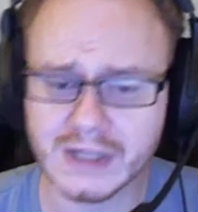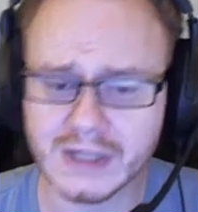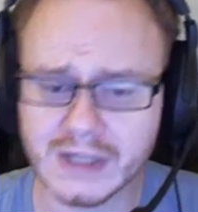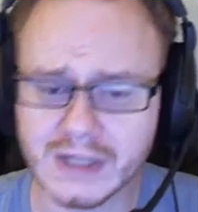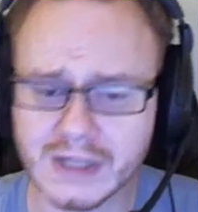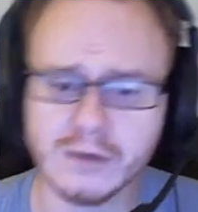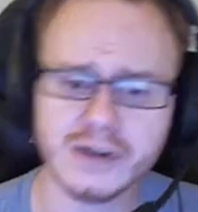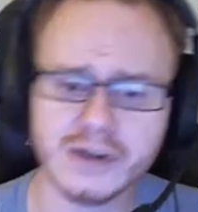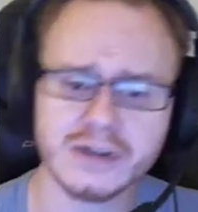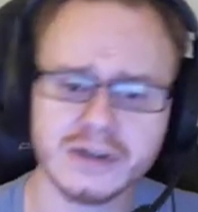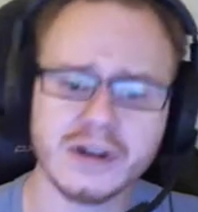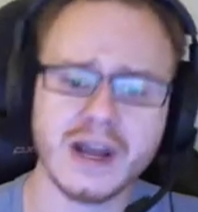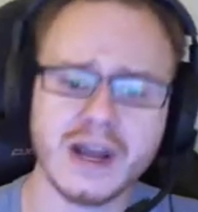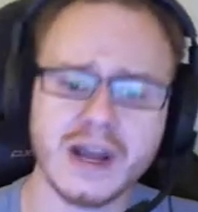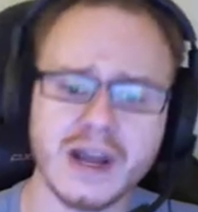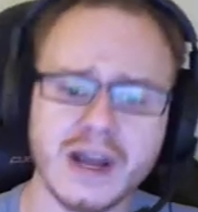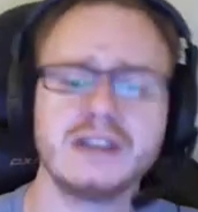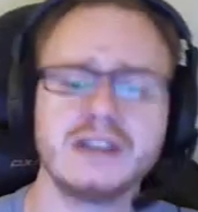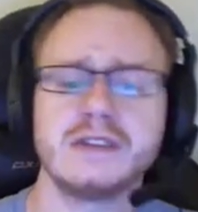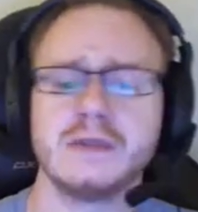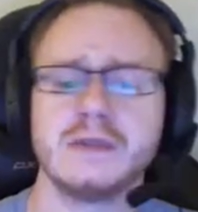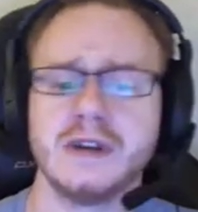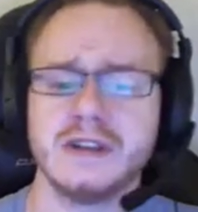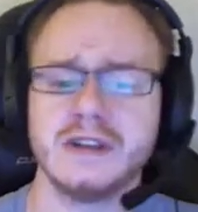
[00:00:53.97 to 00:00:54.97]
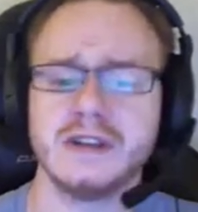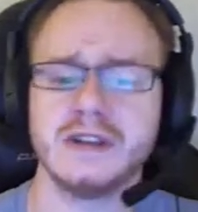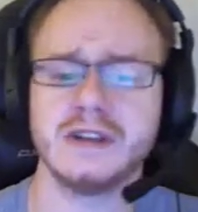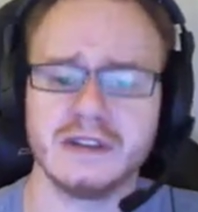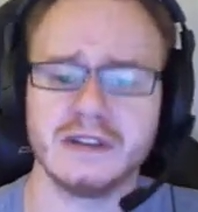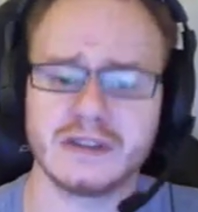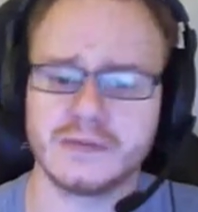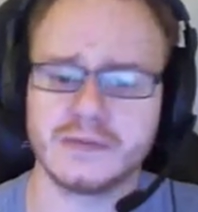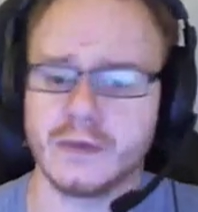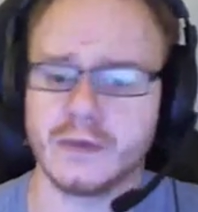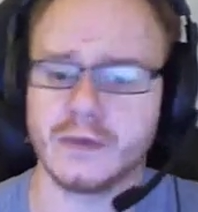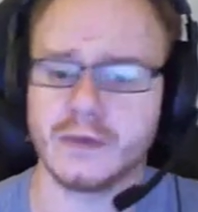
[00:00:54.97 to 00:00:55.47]
the question asked to us
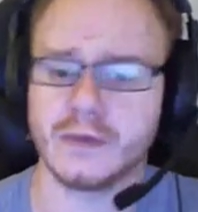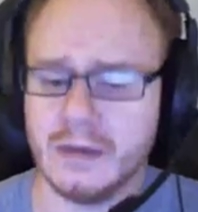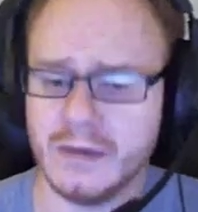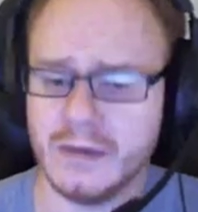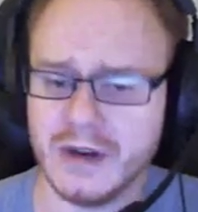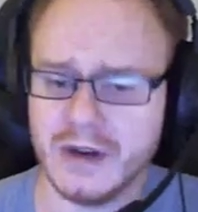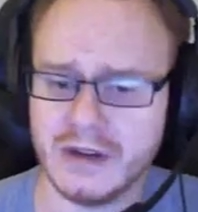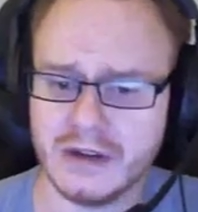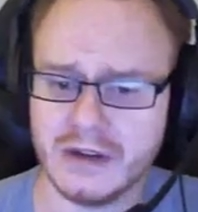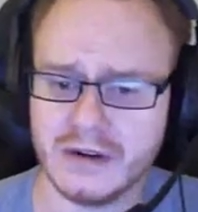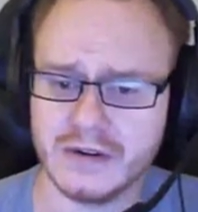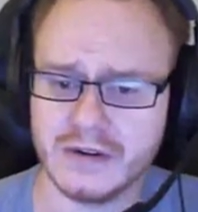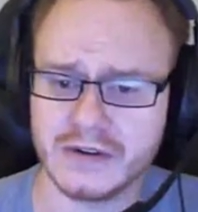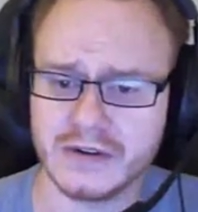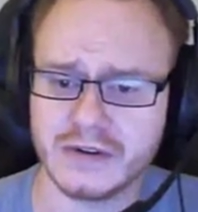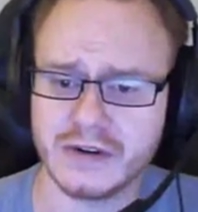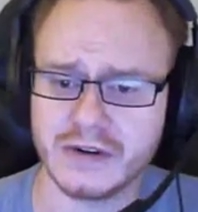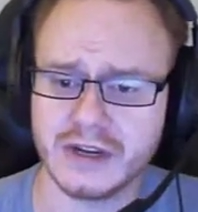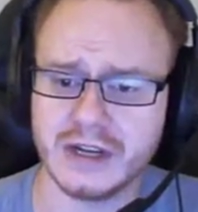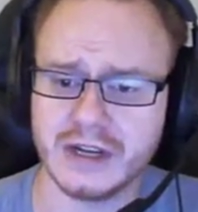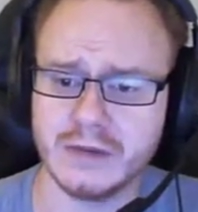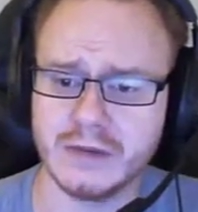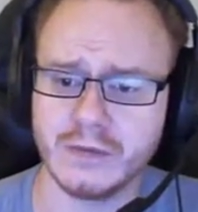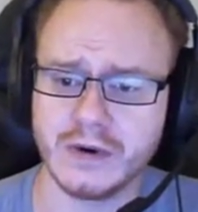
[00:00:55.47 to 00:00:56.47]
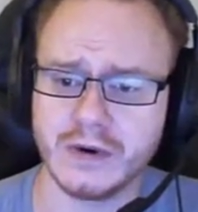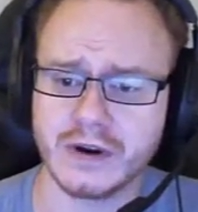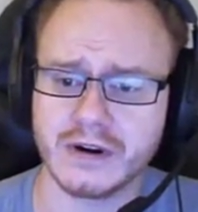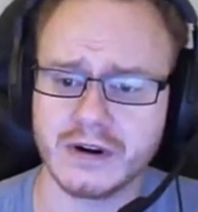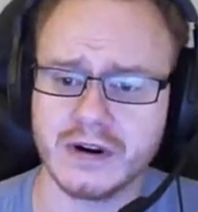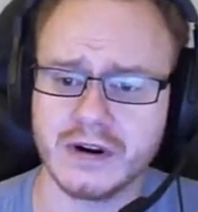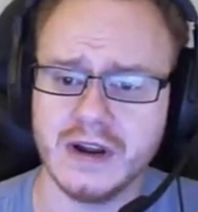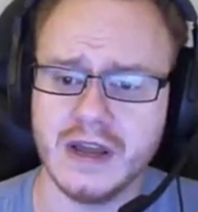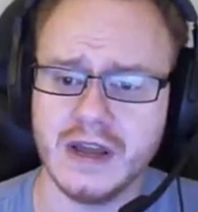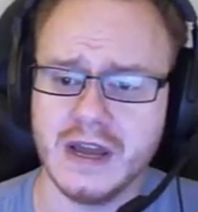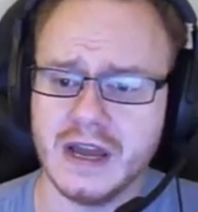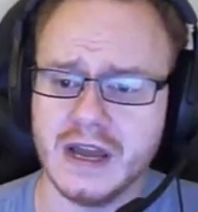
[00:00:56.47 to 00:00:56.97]
is for how many years drinking
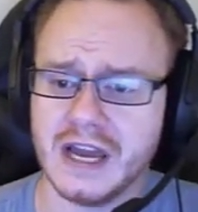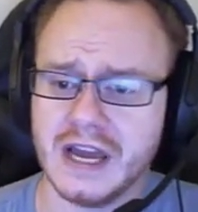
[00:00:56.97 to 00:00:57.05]
water